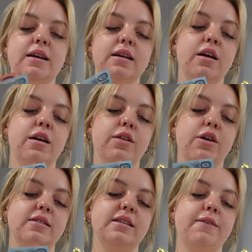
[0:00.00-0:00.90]

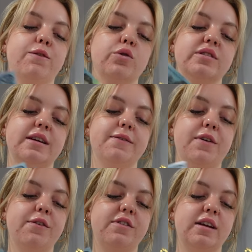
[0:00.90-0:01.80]
30, 40,
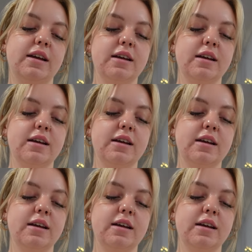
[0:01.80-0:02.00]
50,